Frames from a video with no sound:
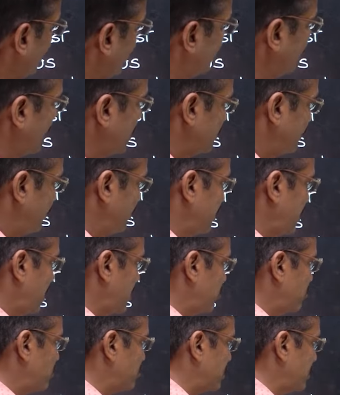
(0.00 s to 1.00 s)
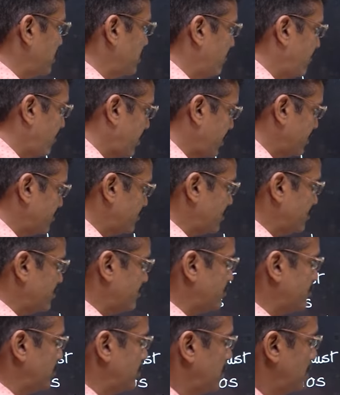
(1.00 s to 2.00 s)
That is why they are used in the
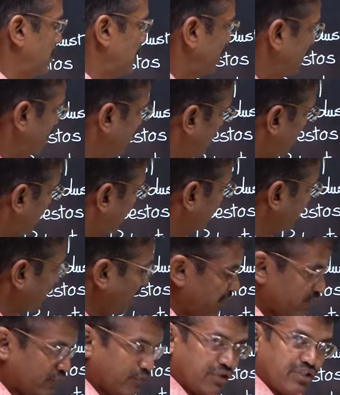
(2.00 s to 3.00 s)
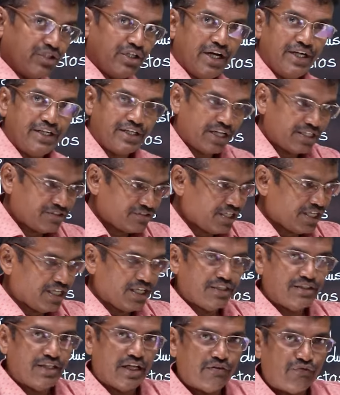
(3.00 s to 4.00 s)
furnaces. Uh, in the refrigerator, see,
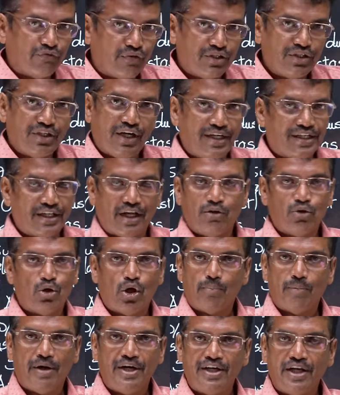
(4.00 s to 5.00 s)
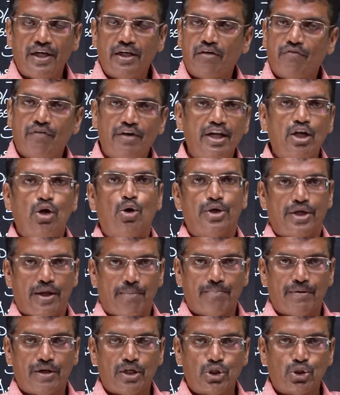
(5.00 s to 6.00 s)
in the refrigerator you are maintaining very low
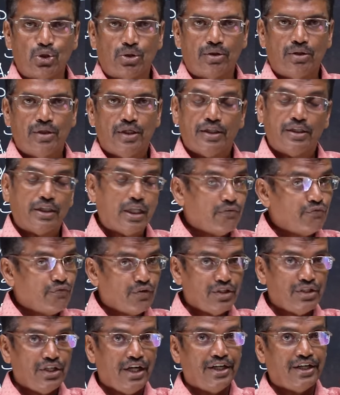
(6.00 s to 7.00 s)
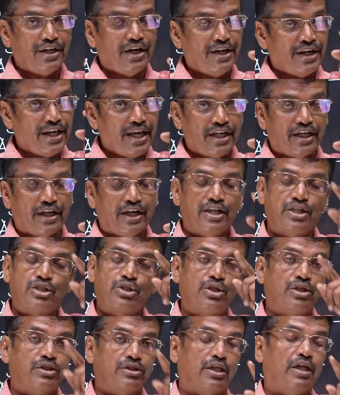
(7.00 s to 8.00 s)
temperature. In the refrigerator and air
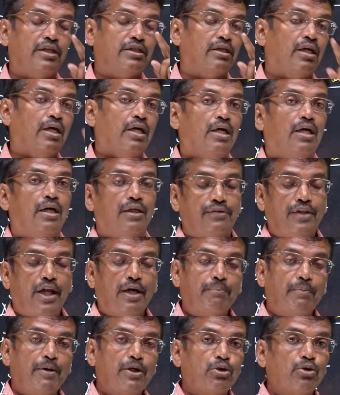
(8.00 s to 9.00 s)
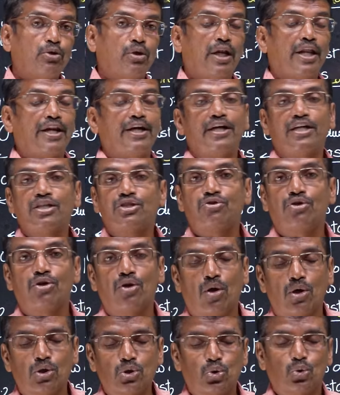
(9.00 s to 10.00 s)
conditioning, that, that particular industry
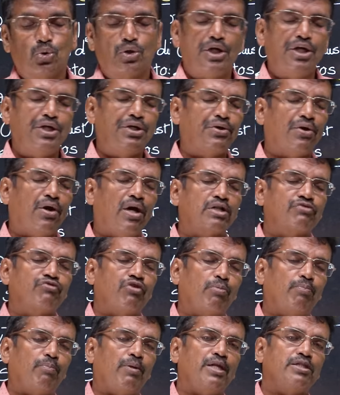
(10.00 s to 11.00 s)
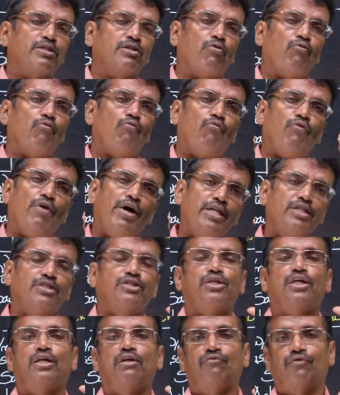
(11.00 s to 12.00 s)
also, heat transfer plays a very
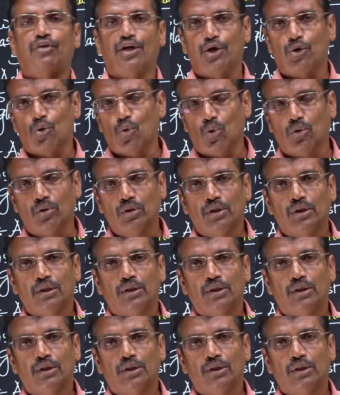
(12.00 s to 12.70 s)
significant role